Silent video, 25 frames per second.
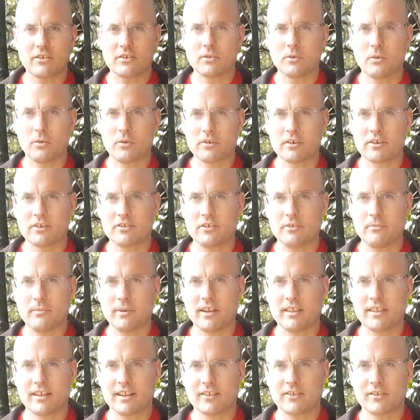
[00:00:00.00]
order too
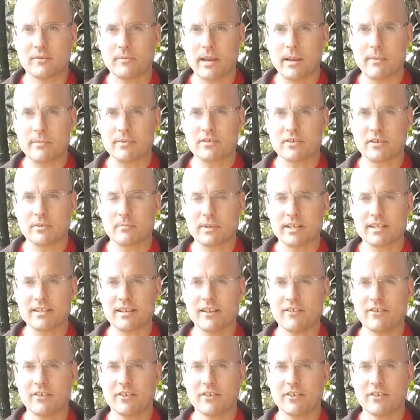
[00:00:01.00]
many things from Amazon myself,